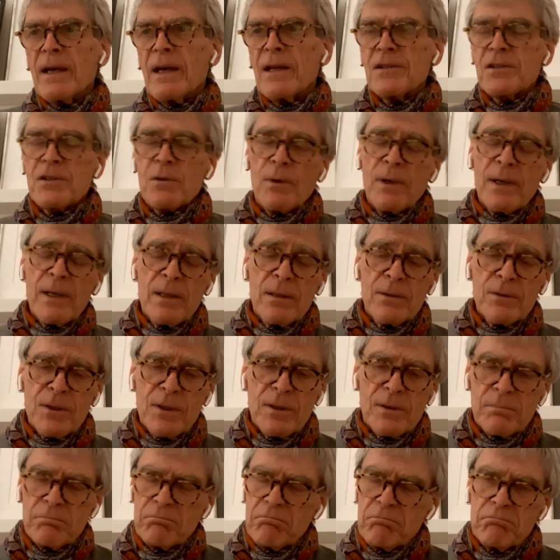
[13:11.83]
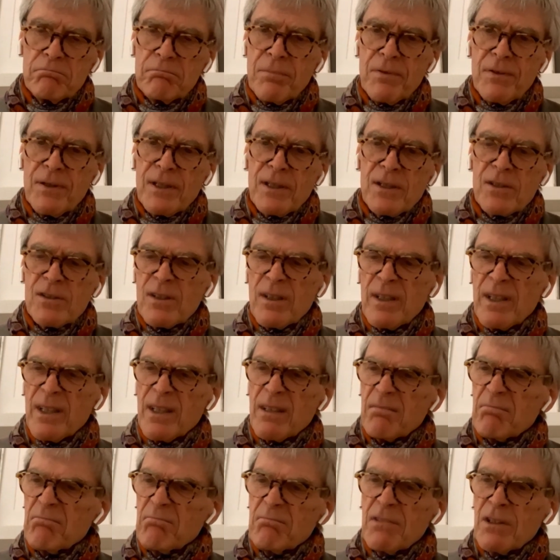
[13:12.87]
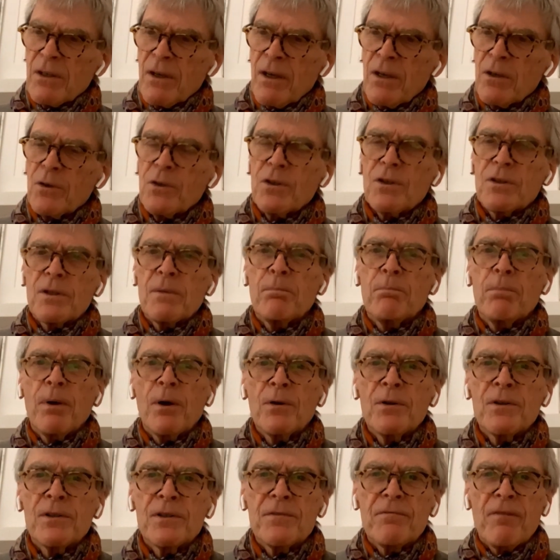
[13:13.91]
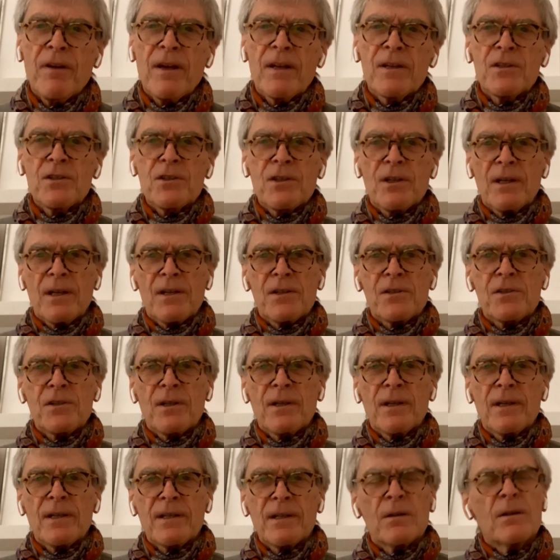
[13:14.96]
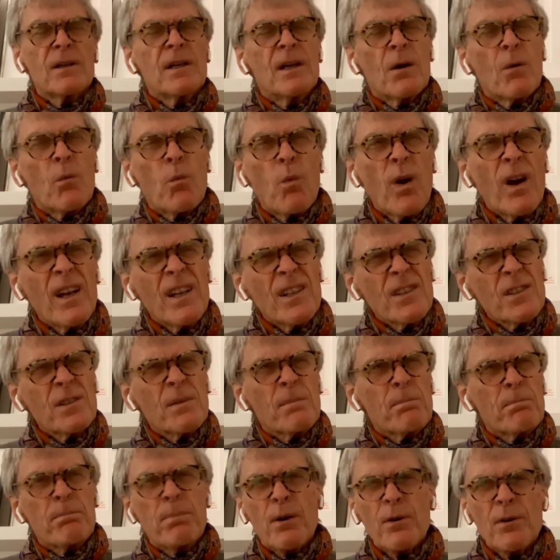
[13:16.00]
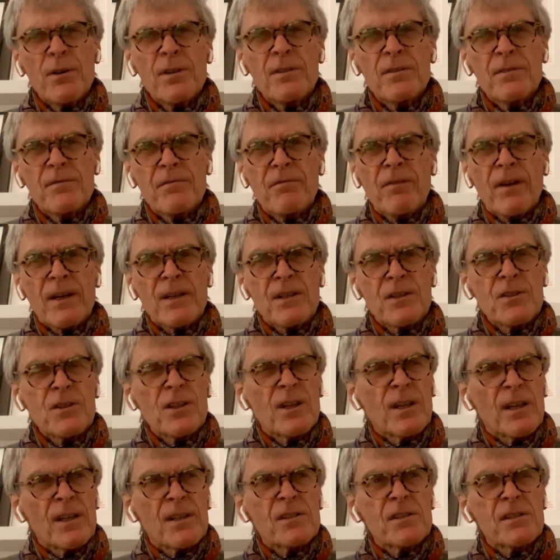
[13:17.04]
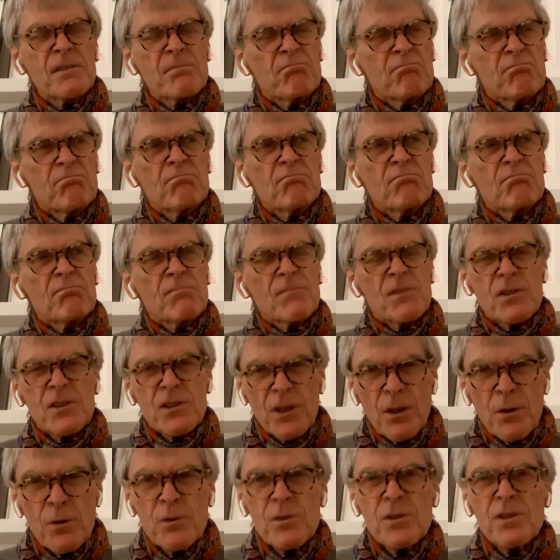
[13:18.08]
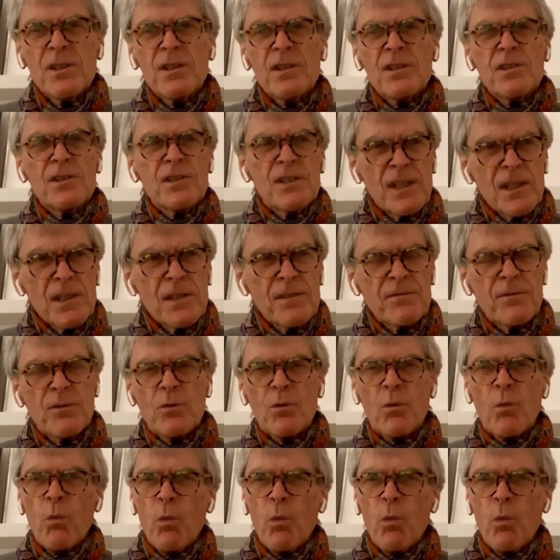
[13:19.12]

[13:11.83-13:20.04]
And so I look at things like, you know, I look at the Bond franchise and I go, why is the Bond franchise so successful?